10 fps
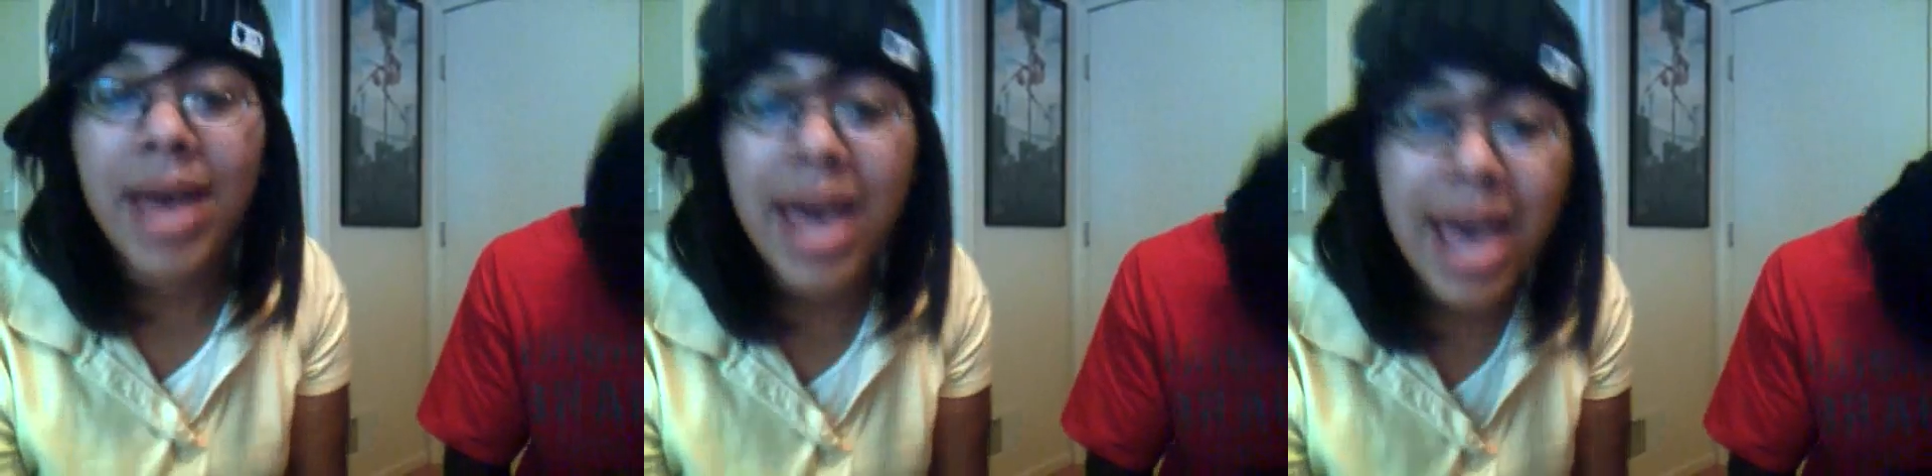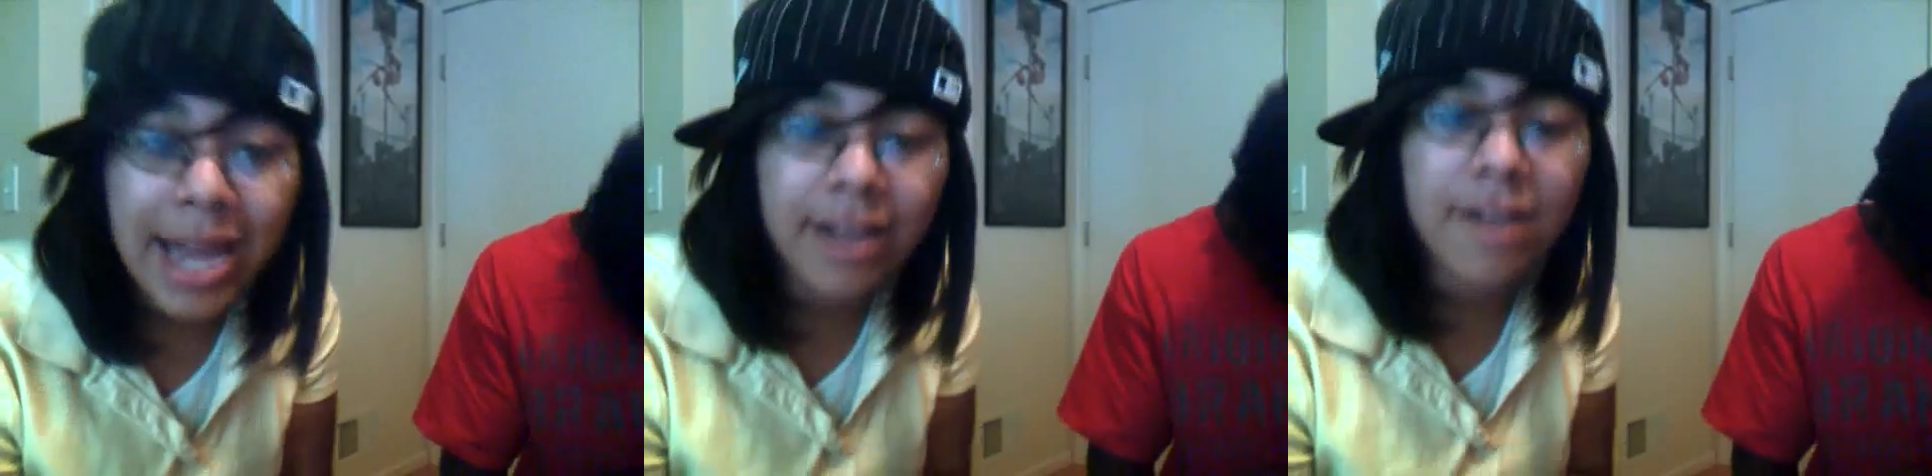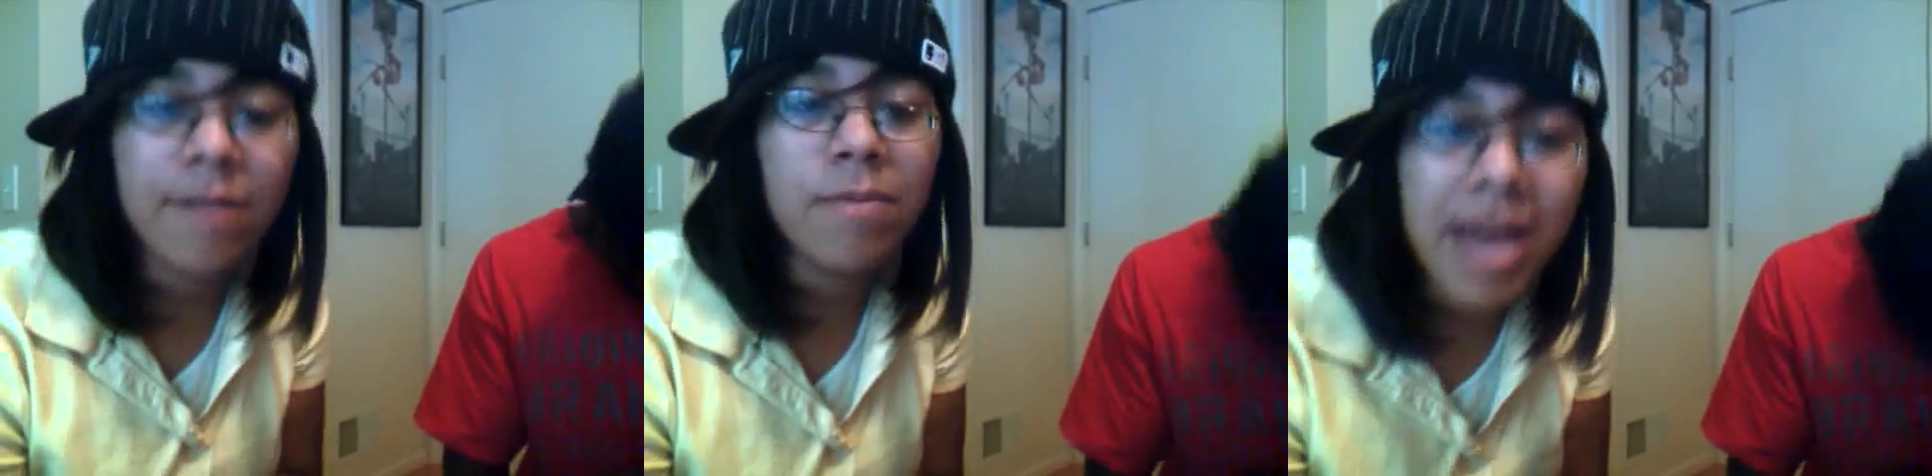
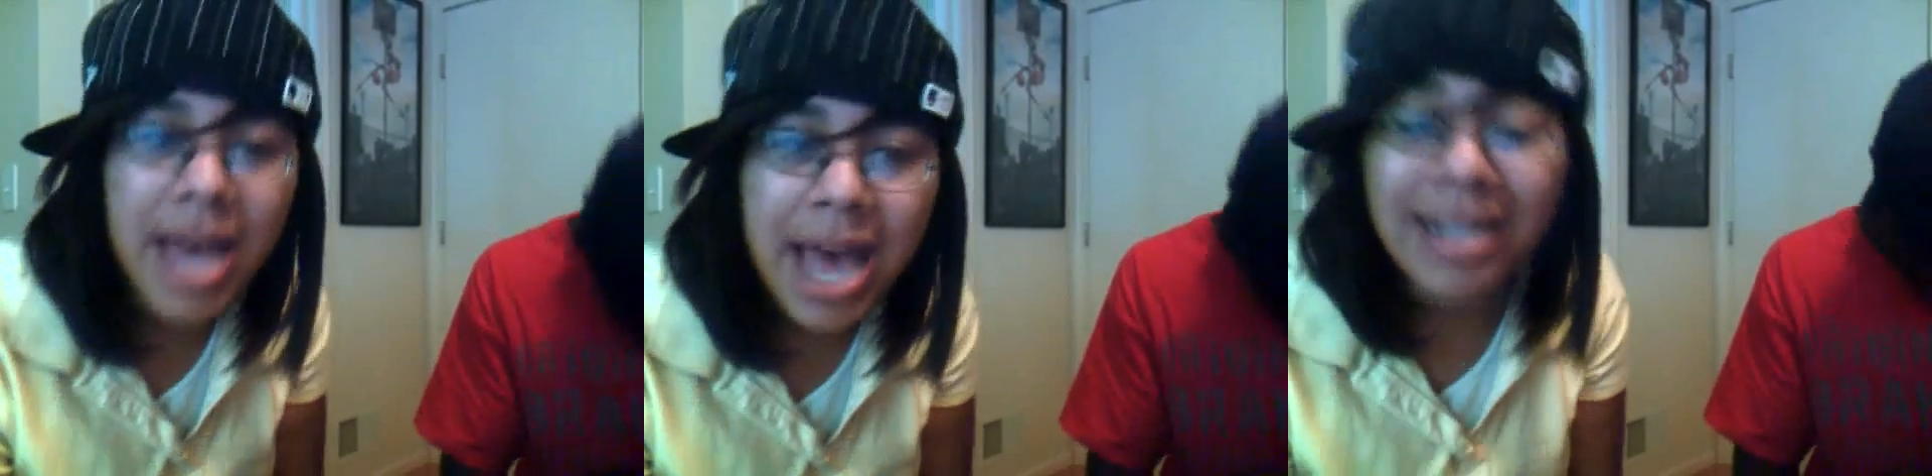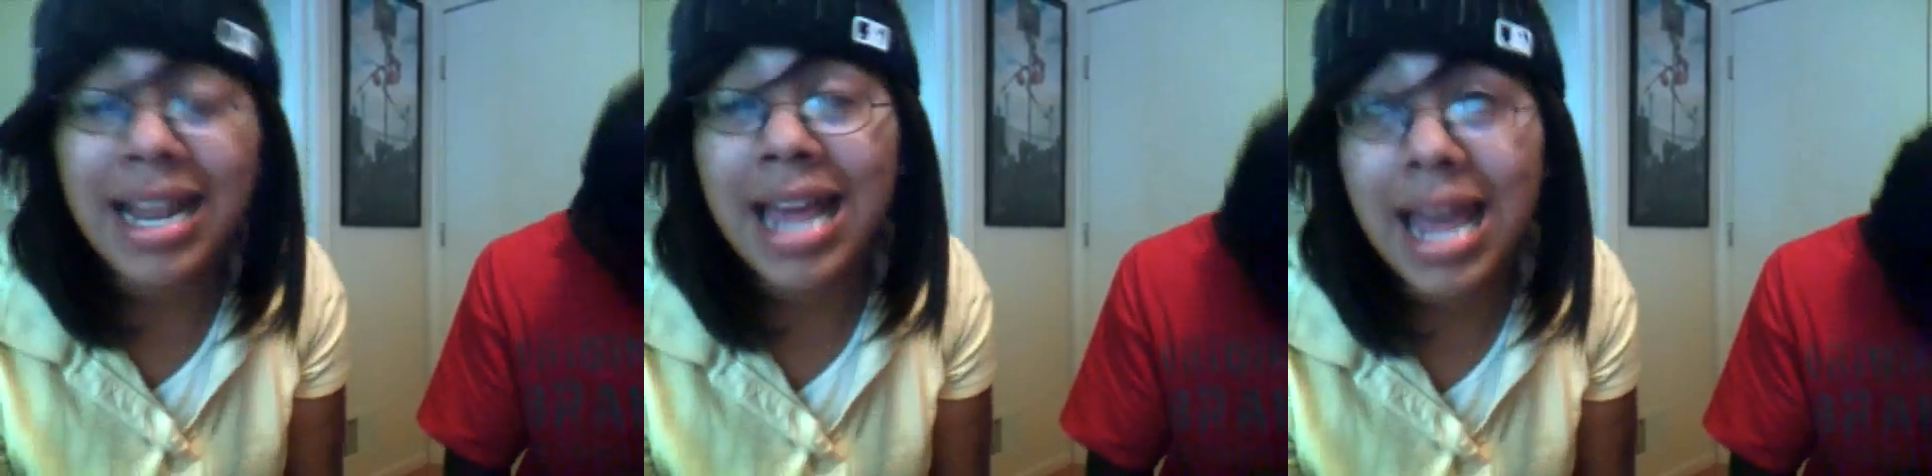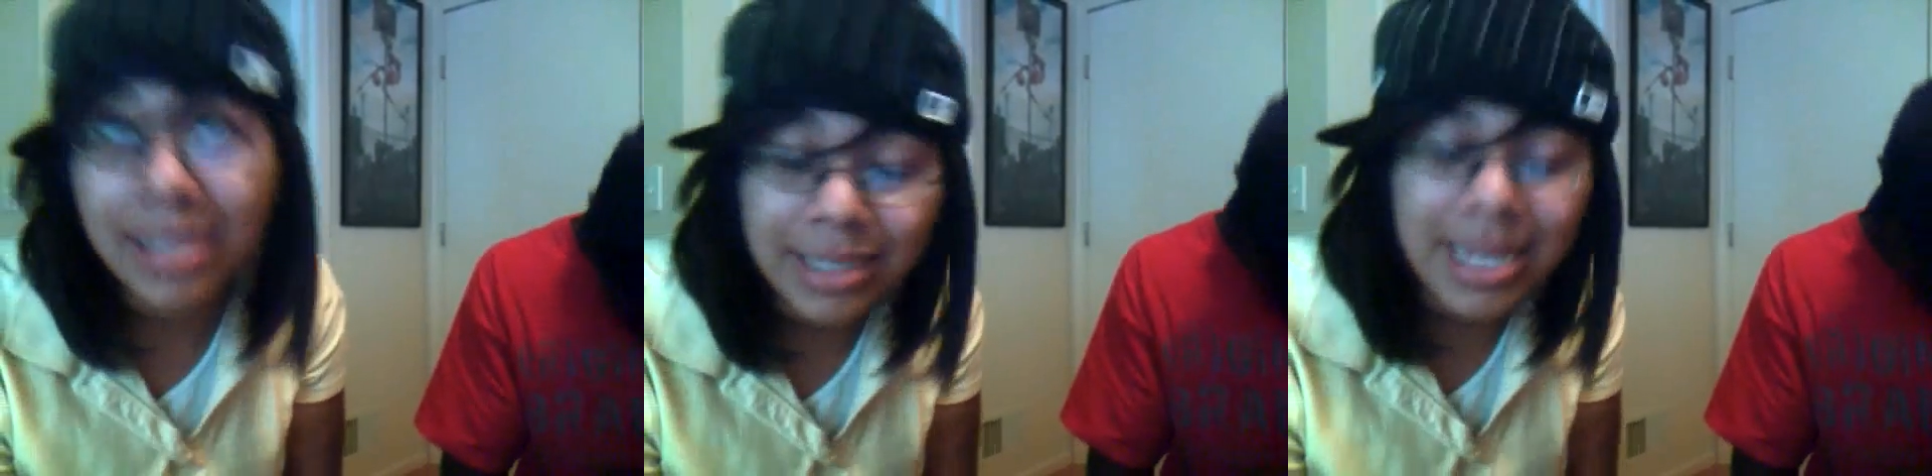back of my
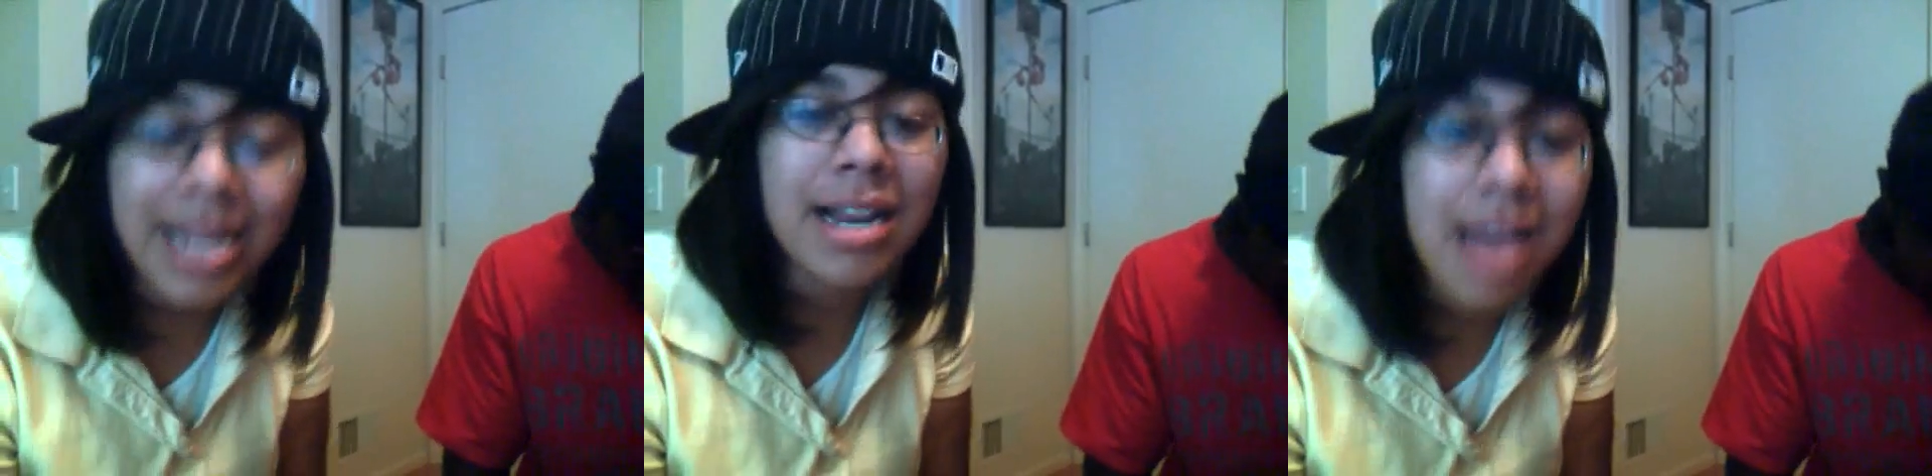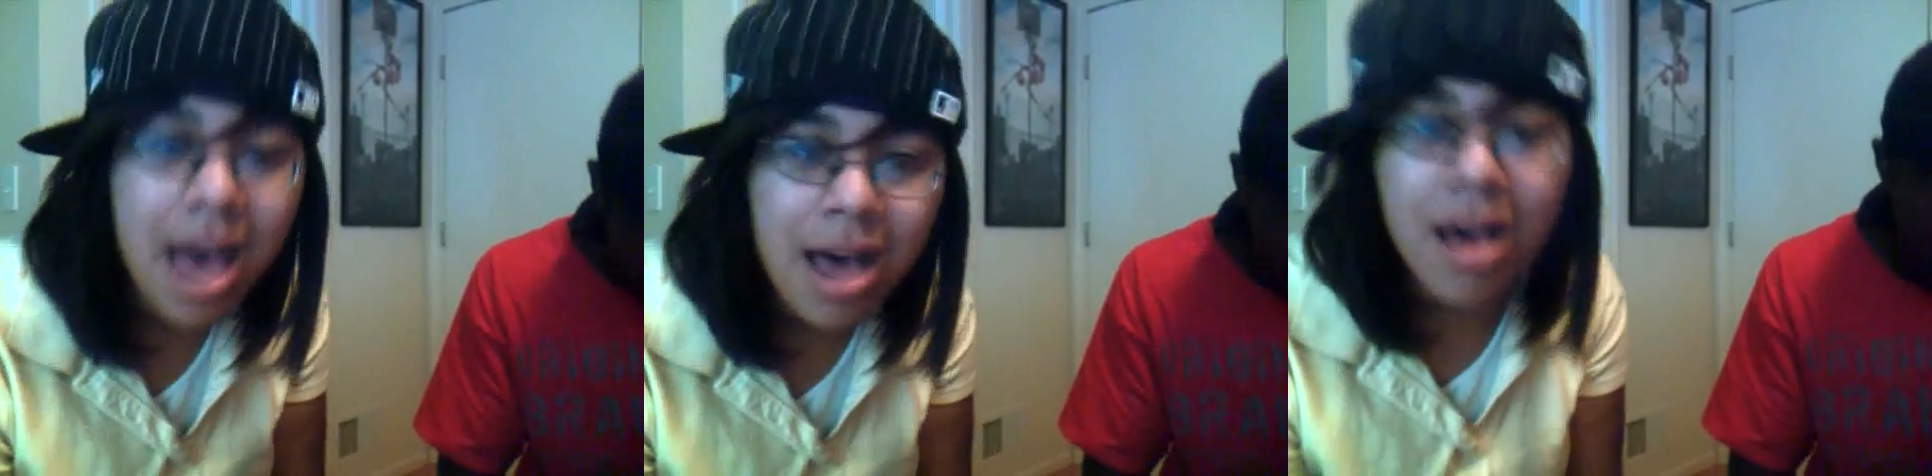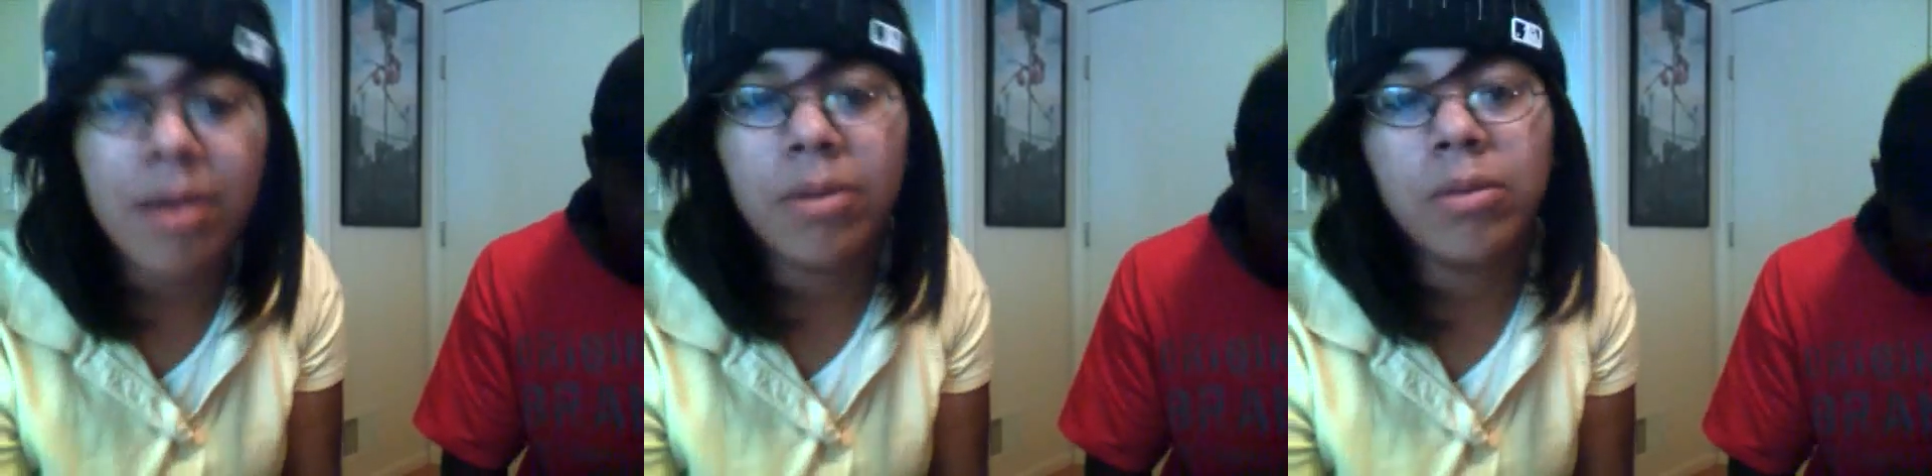neck stand
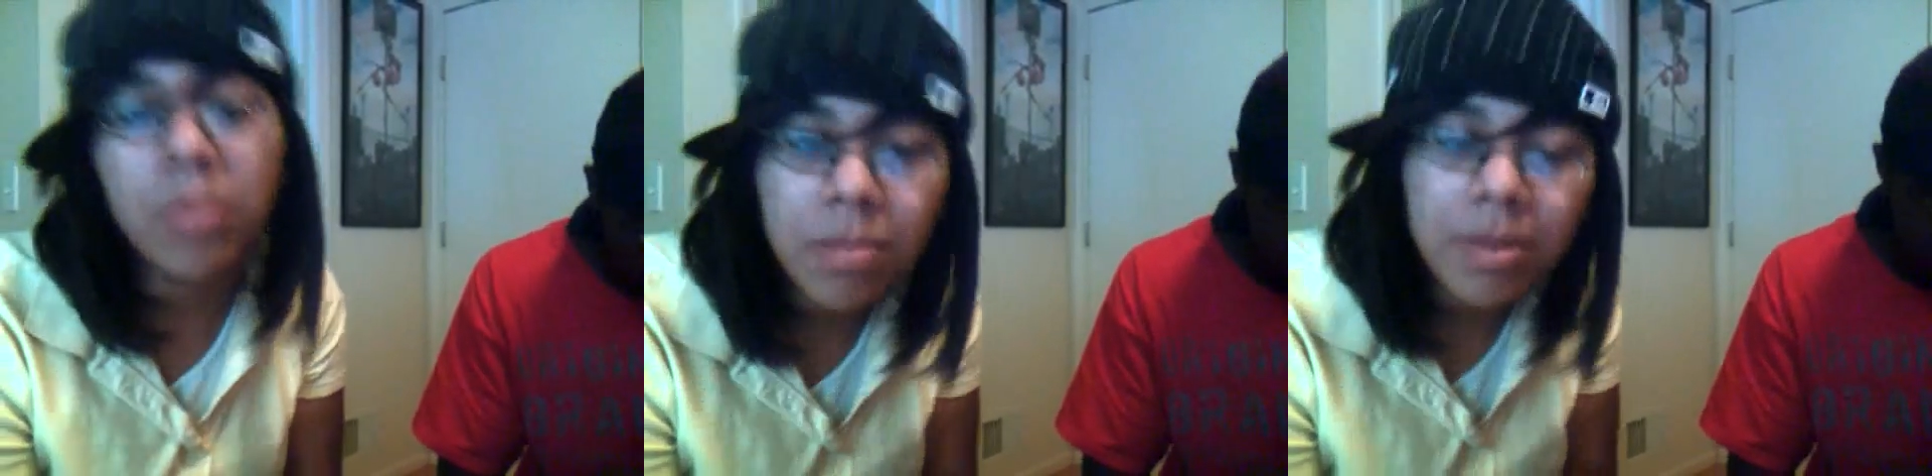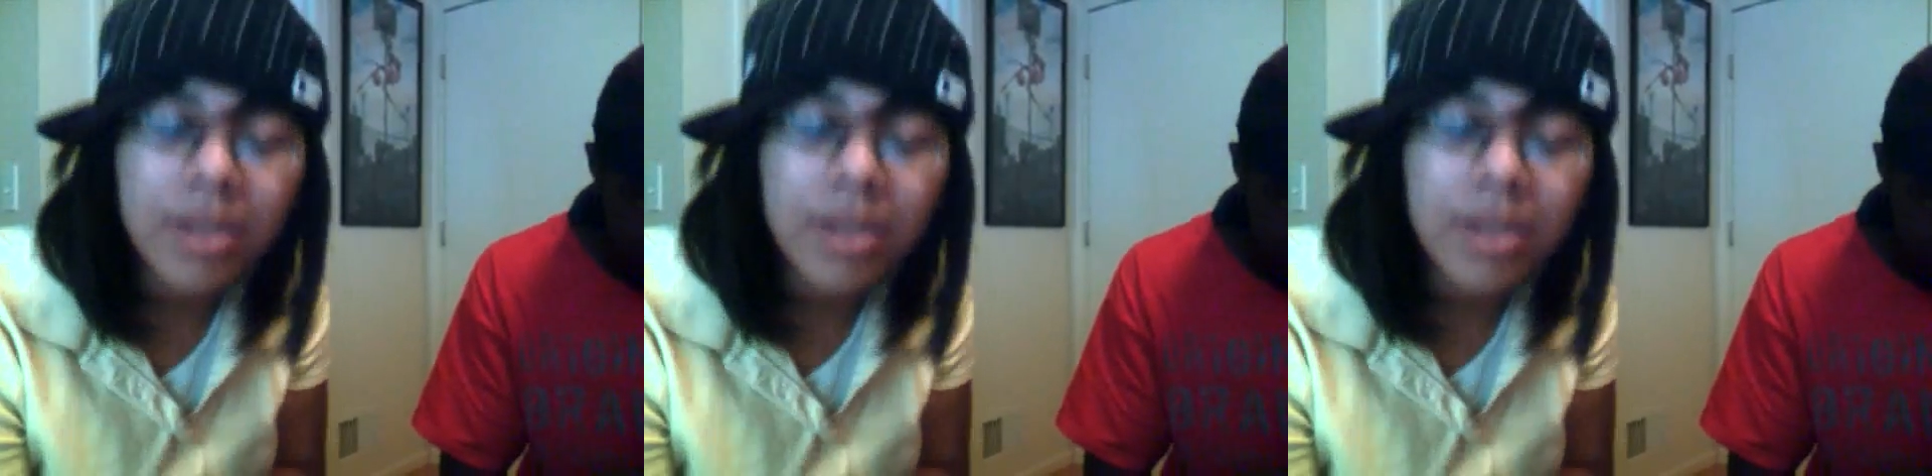up.